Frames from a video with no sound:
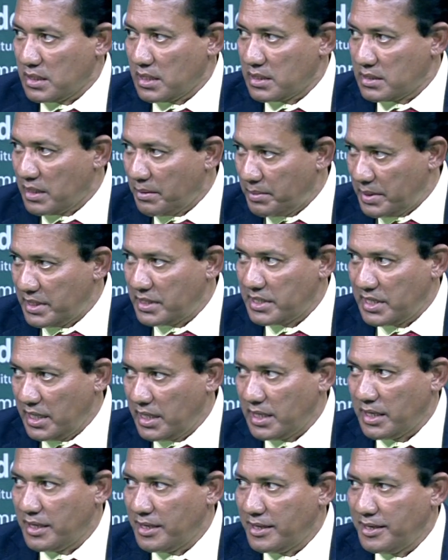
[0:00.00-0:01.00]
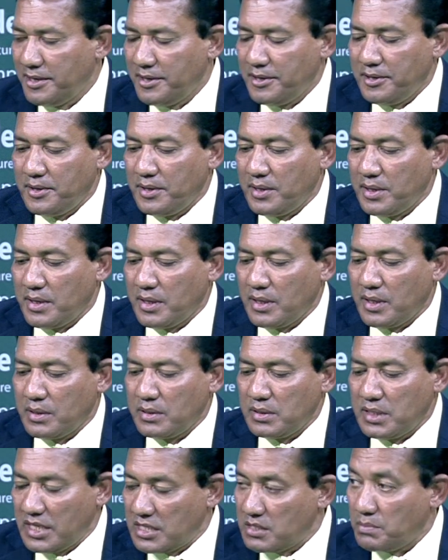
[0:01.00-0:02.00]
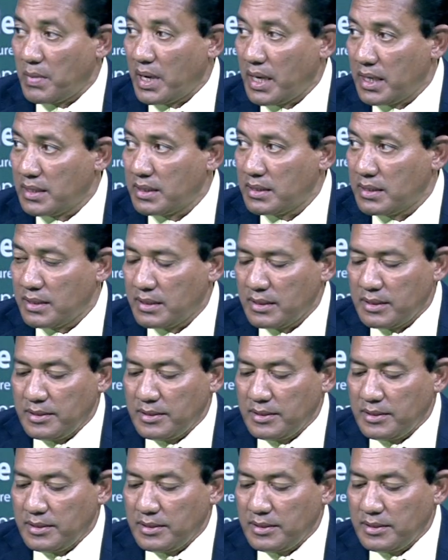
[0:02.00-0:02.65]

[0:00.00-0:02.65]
17 this month,